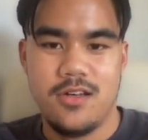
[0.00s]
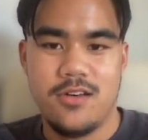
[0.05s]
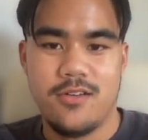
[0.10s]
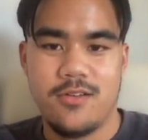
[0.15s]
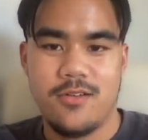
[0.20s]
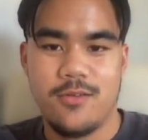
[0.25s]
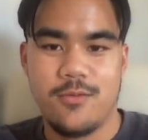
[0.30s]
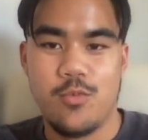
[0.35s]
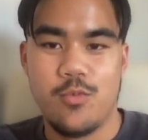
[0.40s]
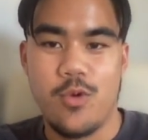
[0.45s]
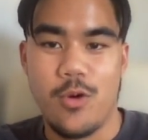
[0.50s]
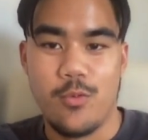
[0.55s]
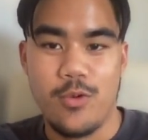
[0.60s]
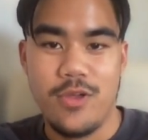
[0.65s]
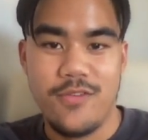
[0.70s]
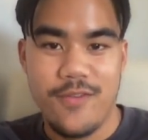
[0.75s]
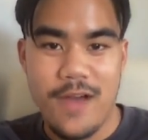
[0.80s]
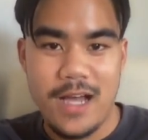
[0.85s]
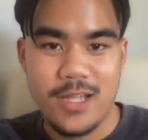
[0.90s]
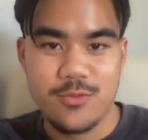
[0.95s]
What we
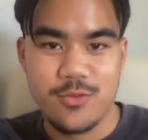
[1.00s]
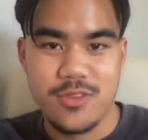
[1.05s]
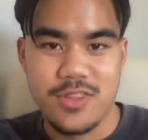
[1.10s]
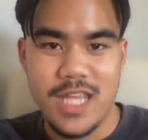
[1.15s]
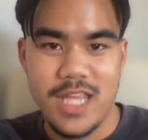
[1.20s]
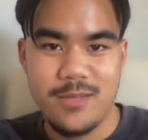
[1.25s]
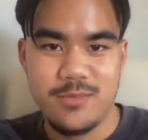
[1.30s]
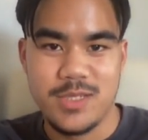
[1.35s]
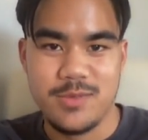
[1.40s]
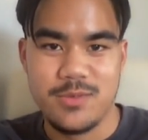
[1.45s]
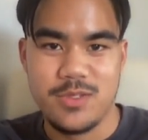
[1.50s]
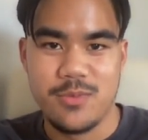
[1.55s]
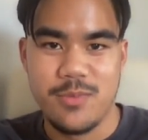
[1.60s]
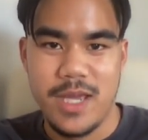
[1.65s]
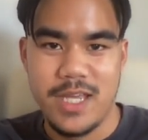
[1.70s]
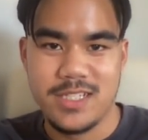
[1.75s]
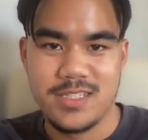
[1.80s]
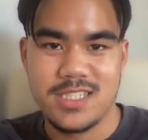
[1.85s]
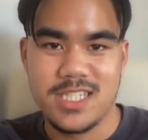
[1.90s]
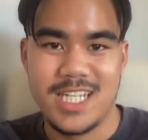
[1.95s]
found with Namecheap
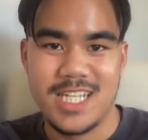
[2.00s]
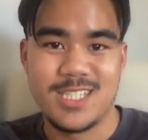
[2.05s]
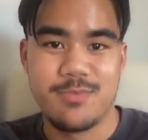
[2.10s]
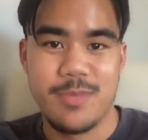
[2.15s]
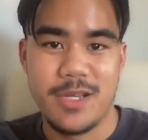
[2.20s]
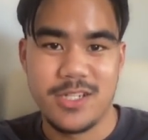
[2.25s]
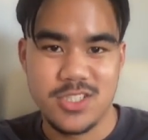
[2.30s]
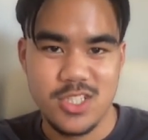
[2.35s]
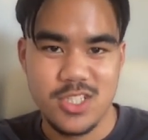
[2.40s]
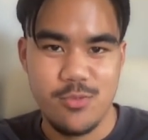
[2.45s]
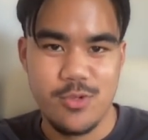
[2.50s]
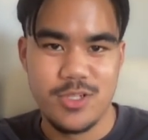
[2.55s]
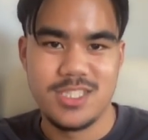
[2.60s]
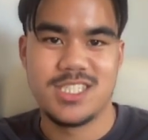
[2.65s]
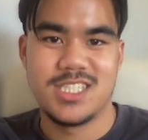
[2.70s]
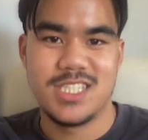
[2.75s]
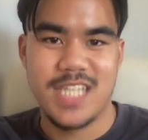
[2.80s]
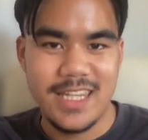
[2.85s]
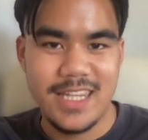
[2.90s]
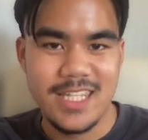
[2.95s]
domains, especially when
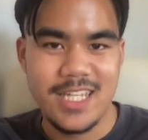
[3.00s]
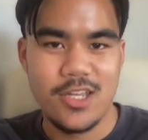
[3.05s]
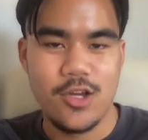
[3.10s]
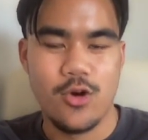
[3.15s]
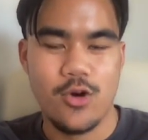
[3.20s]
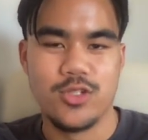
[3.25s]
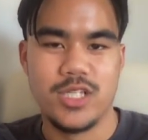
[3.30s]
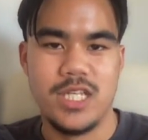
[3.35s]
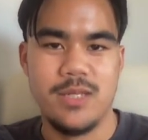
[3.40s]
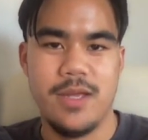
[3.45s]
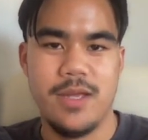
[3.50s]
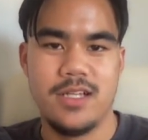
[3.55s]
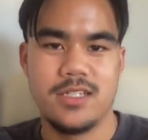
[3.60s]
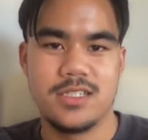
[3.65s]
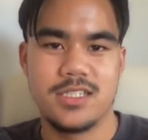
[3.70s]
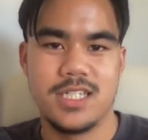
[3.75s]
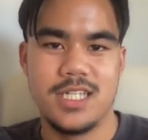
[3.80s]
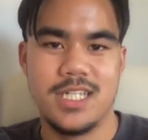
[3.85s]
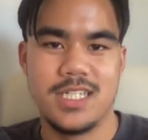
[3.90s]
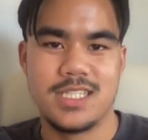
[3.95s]
sending cold
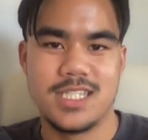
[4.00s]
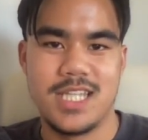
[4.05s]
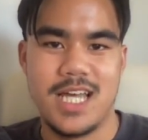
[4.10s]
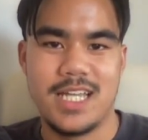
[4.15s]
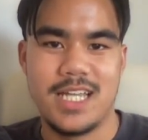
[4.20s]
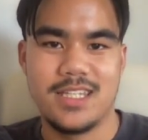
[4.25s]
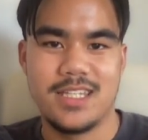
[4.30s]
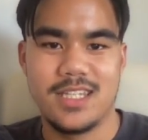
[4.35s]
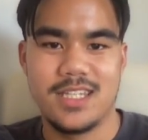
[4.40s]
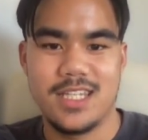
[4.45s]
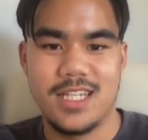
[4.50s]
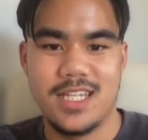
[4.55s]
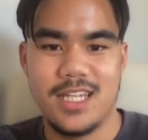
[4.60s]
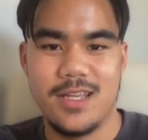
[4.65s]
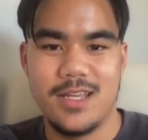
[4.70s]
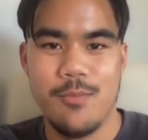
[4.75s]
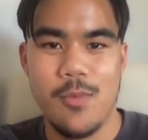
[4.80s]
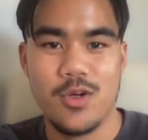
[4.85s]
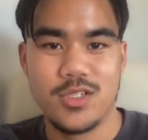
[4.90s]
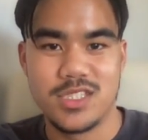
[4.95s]
emails, is that
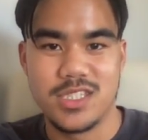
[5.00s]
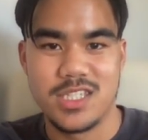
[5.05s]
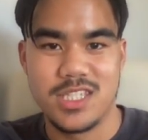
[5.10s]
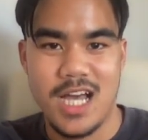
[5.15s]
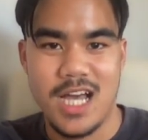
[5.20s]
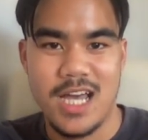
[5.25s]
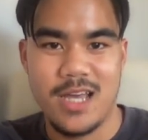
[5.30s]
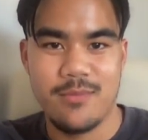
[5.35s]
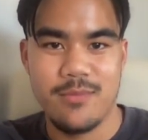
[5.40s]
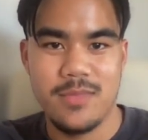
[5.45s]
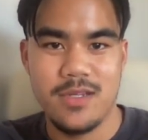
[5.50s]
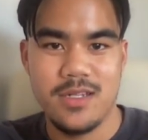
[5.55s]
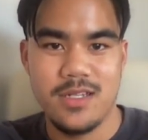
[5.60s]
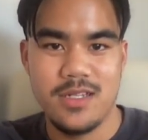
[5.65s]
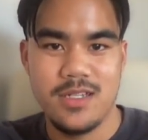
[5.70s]
most of the time,